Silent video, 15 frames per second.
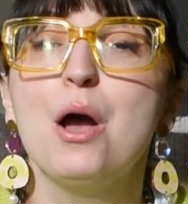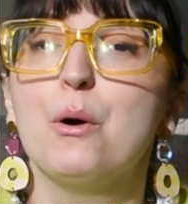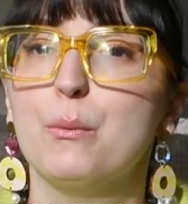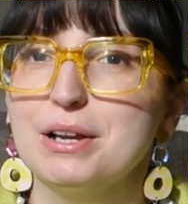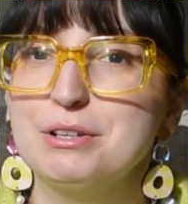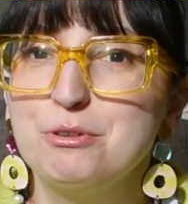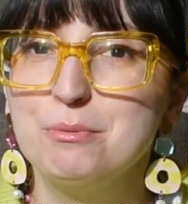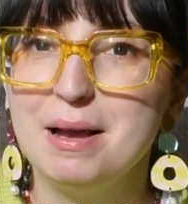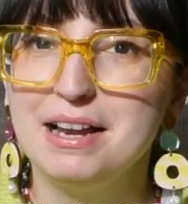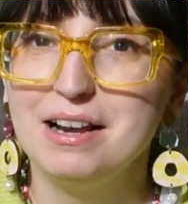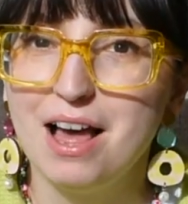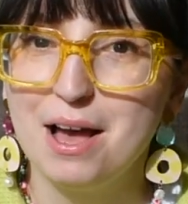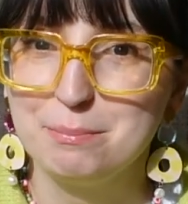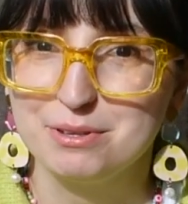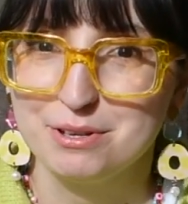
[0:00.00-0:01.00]
went to my
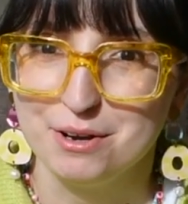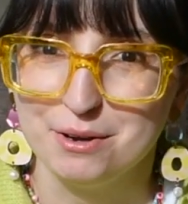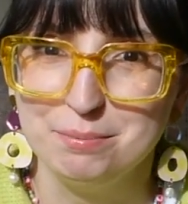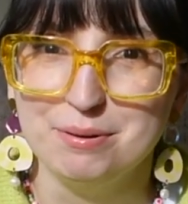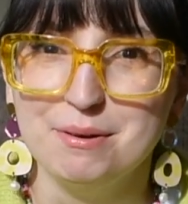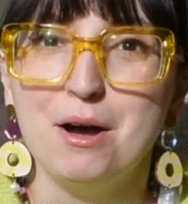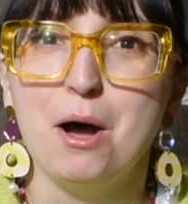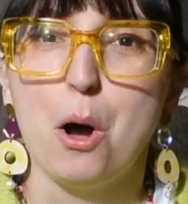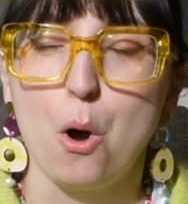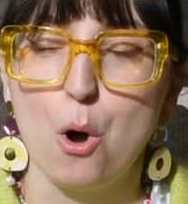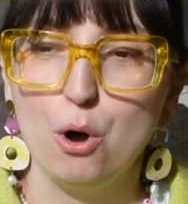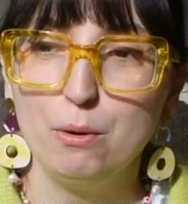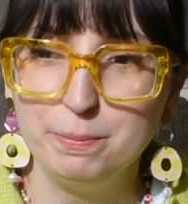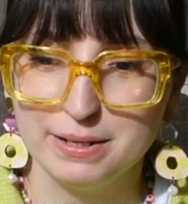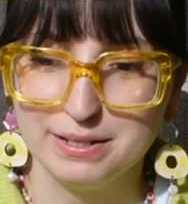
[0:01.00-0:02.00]
laptop,
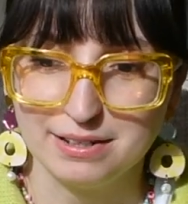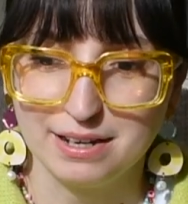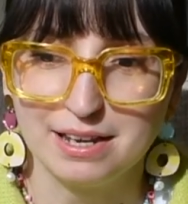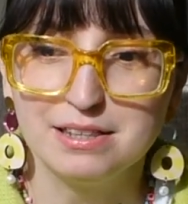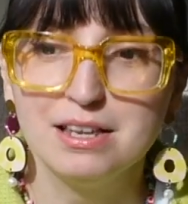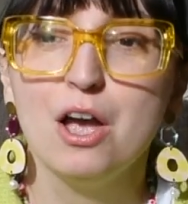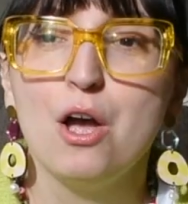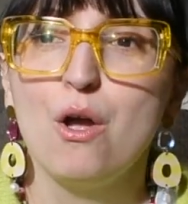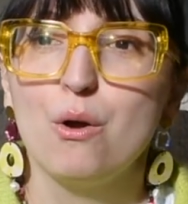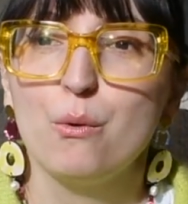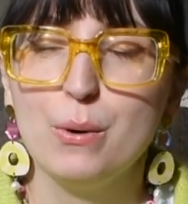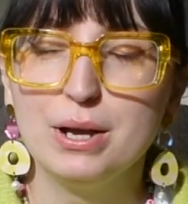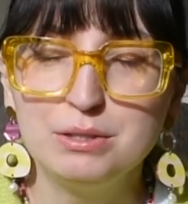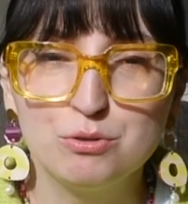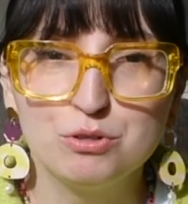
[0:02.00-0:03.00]
opened it,
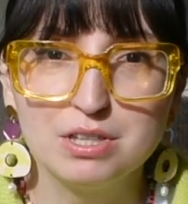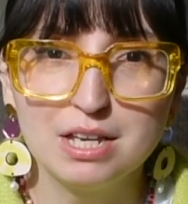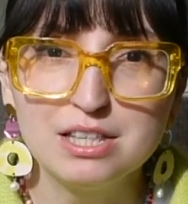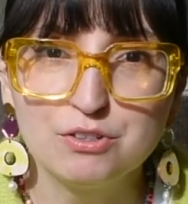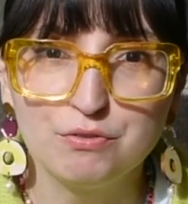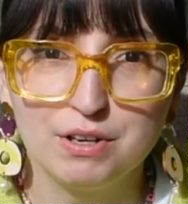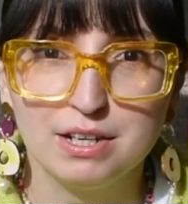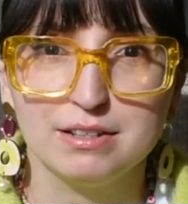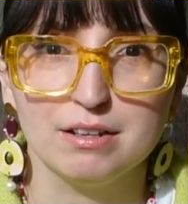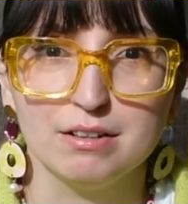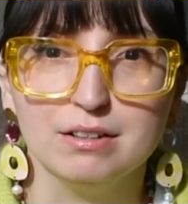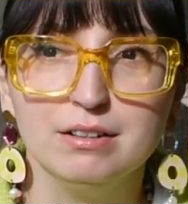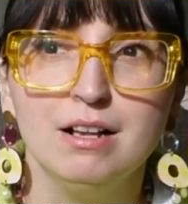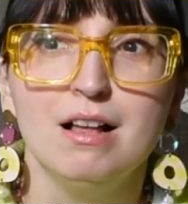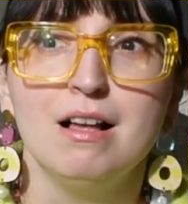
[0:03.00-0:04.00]
went to Stitch
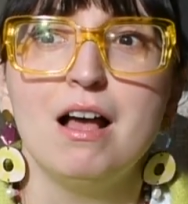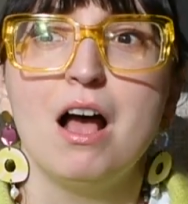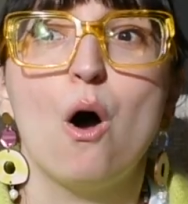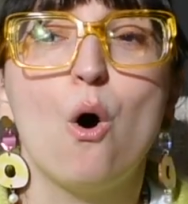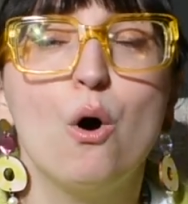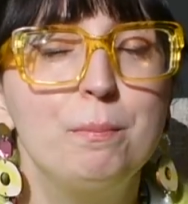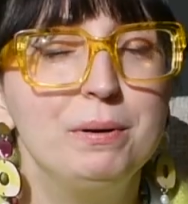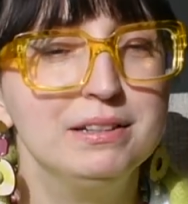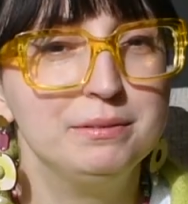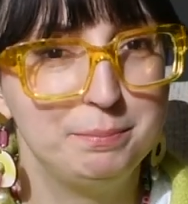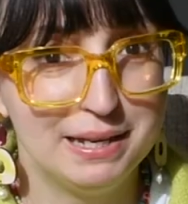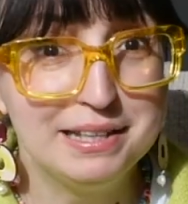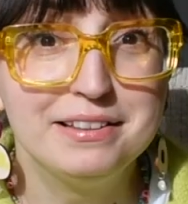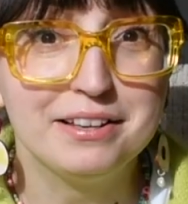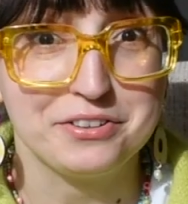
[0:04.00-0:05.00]
Spindle, opened
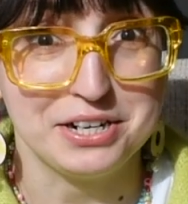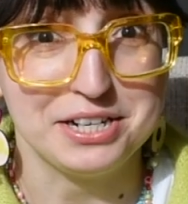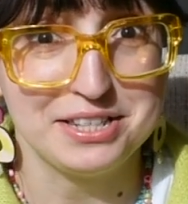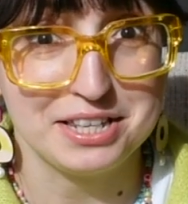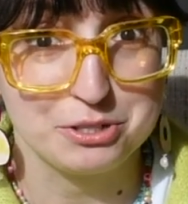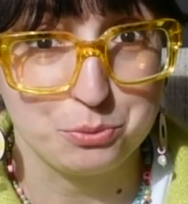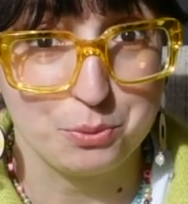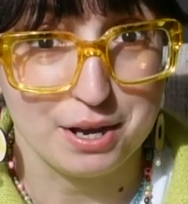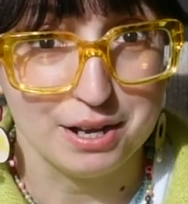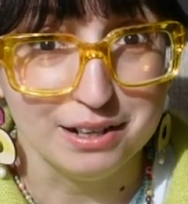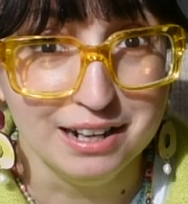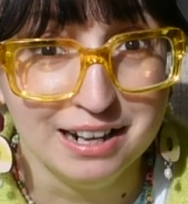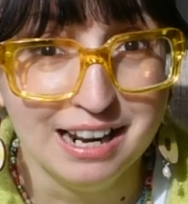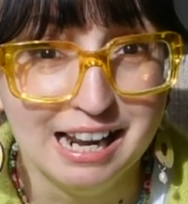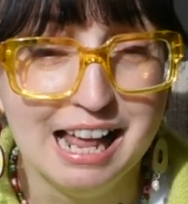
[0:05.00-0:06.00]
Pinterest as
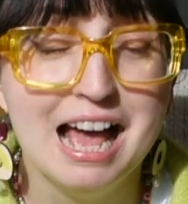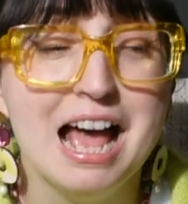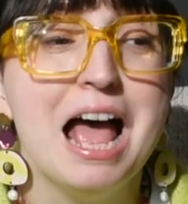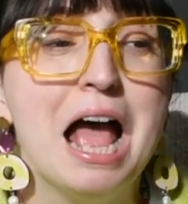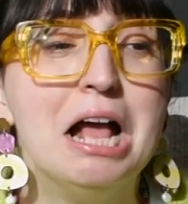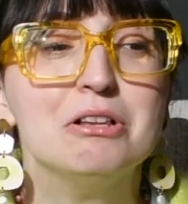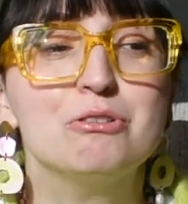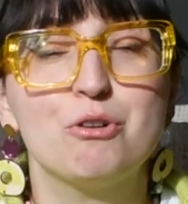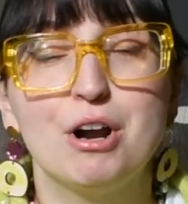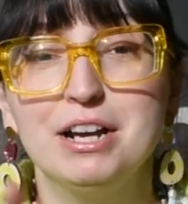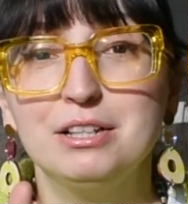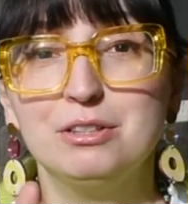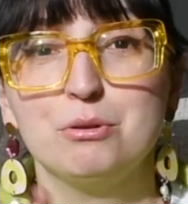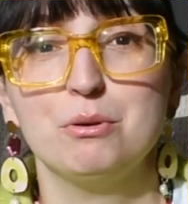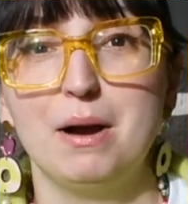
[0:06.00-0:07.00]
well,
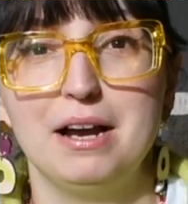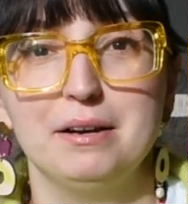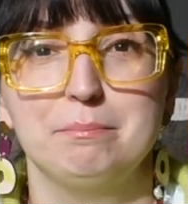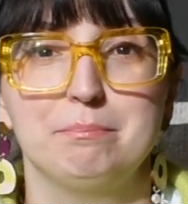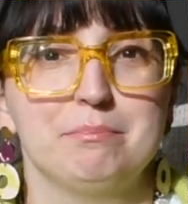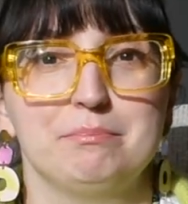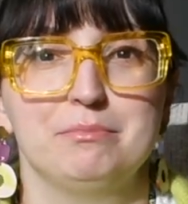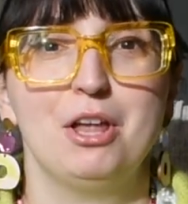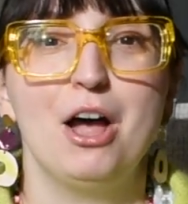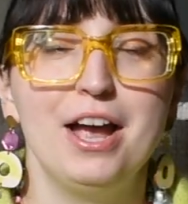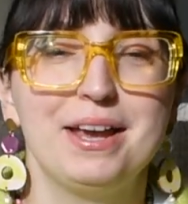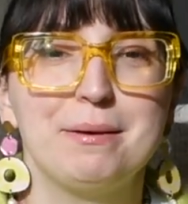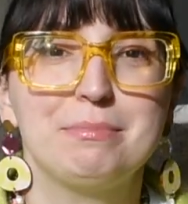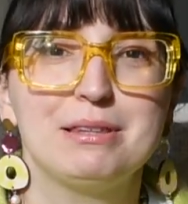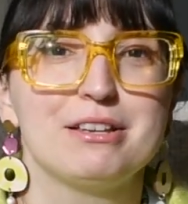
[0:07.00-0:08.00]
I
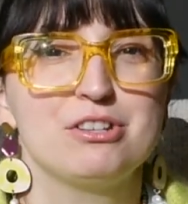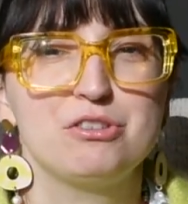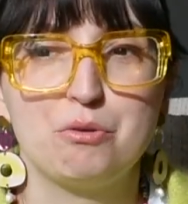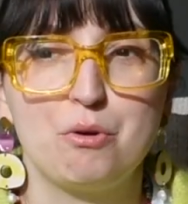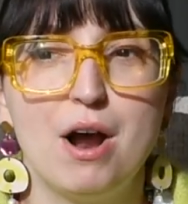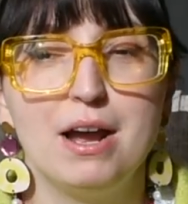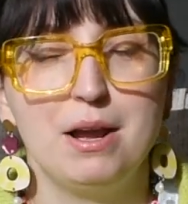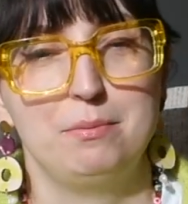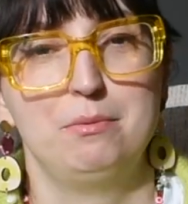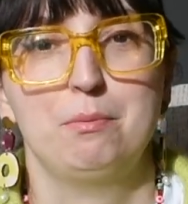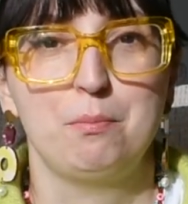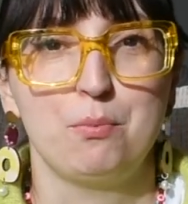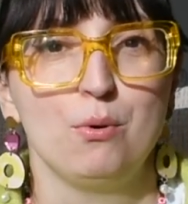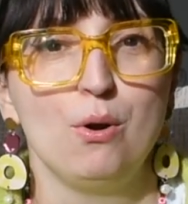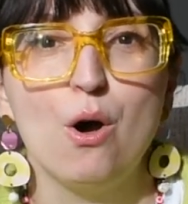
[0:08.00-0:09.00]
typed striped
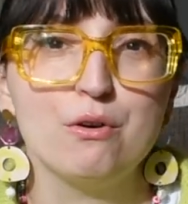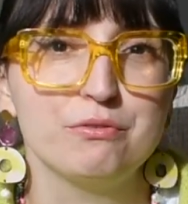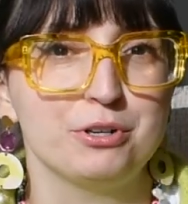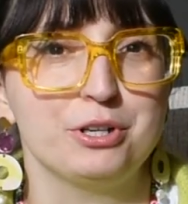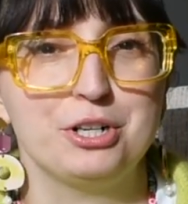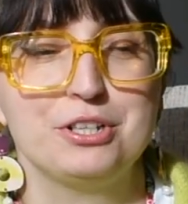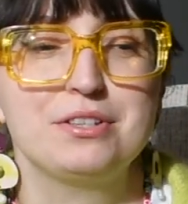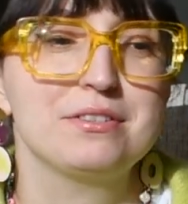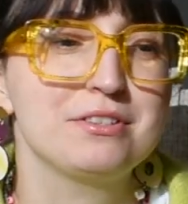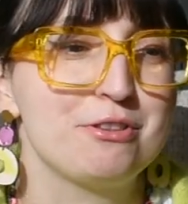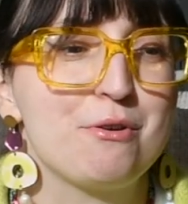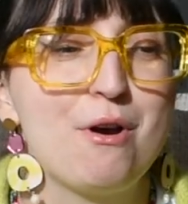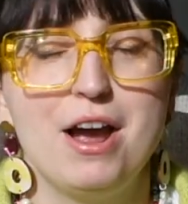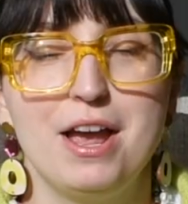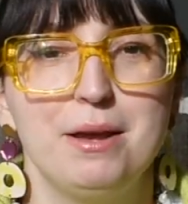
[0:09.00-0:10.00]
pullovers,
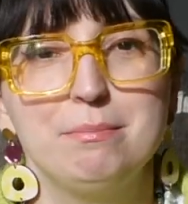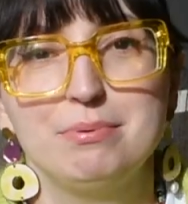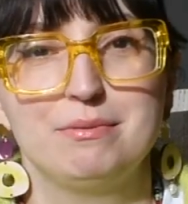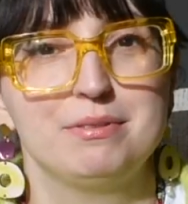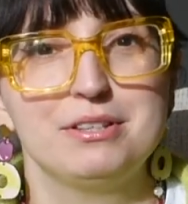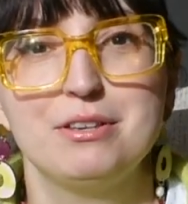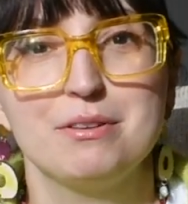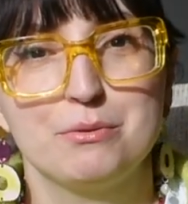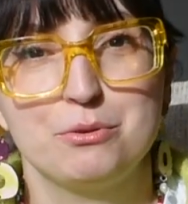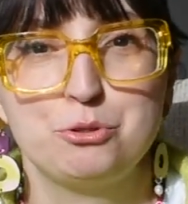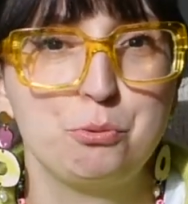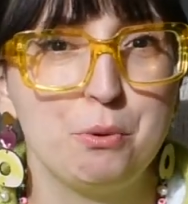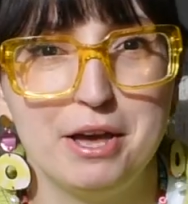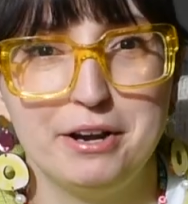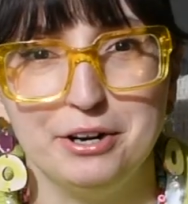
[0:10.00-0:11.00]
striped
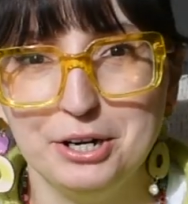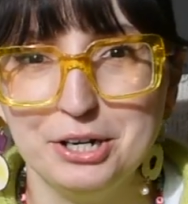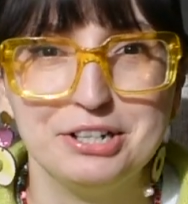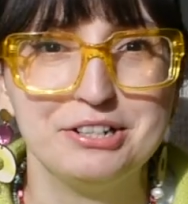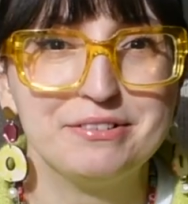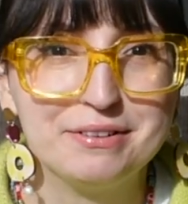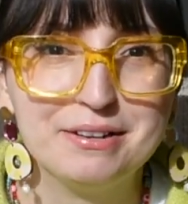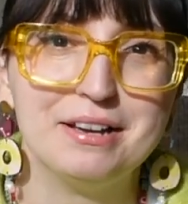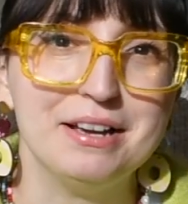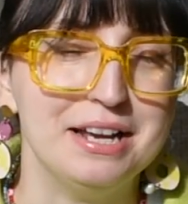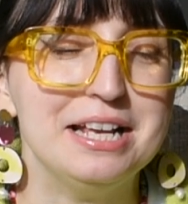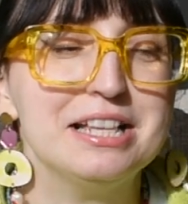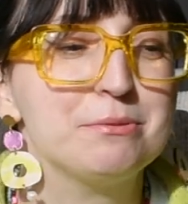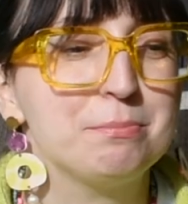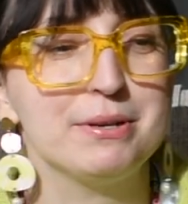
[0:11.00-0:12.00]
sweaters,
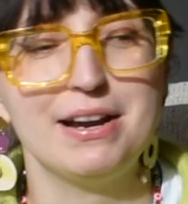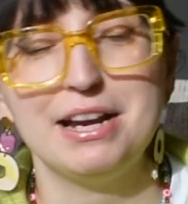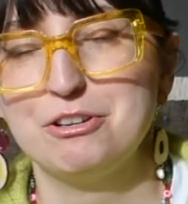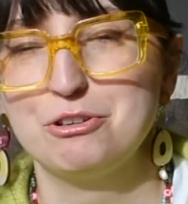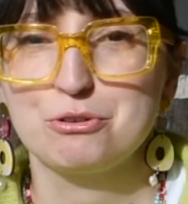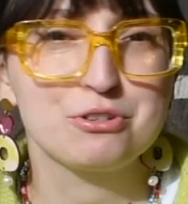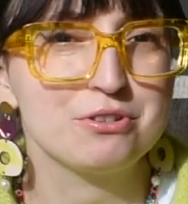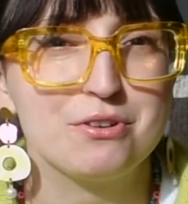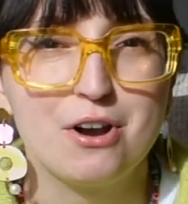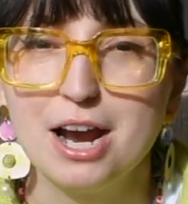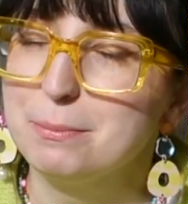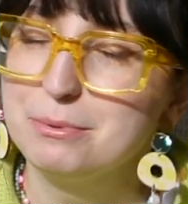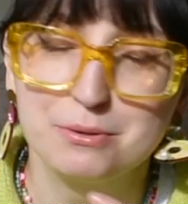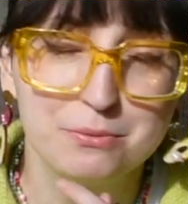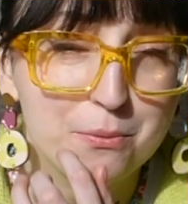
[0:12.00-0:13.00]
inspiration
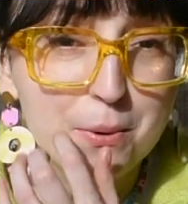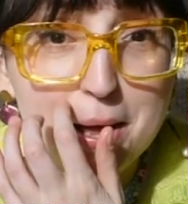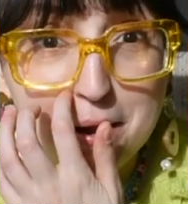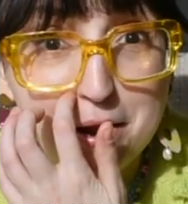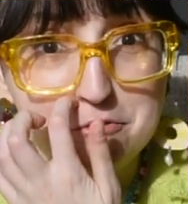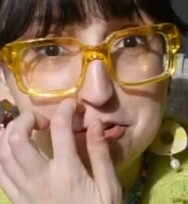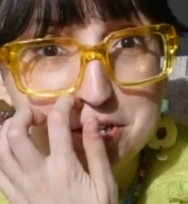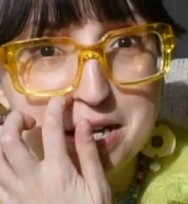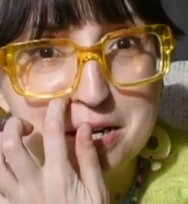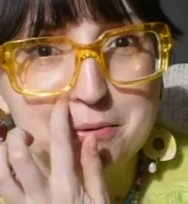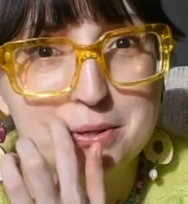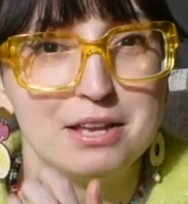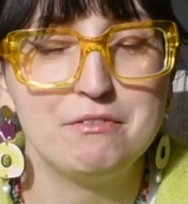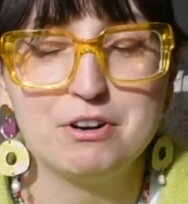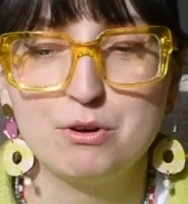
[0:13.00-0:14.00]
stripes,
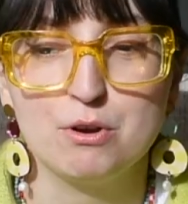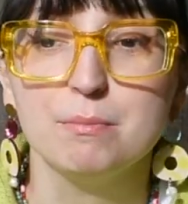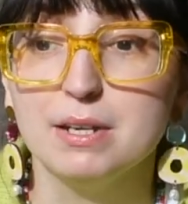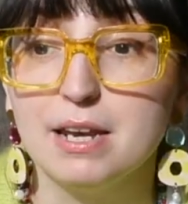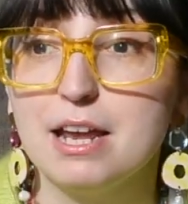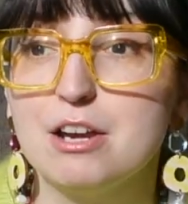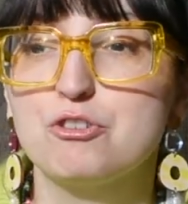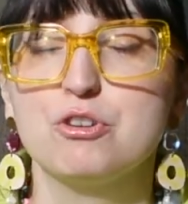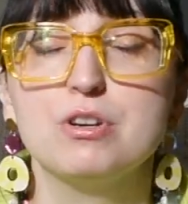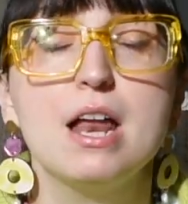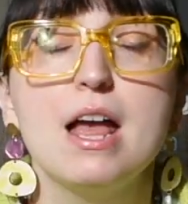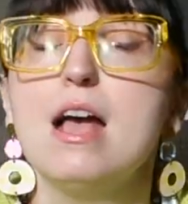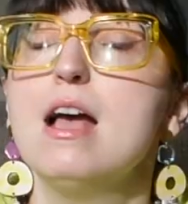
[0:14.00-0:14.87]
whatever combination.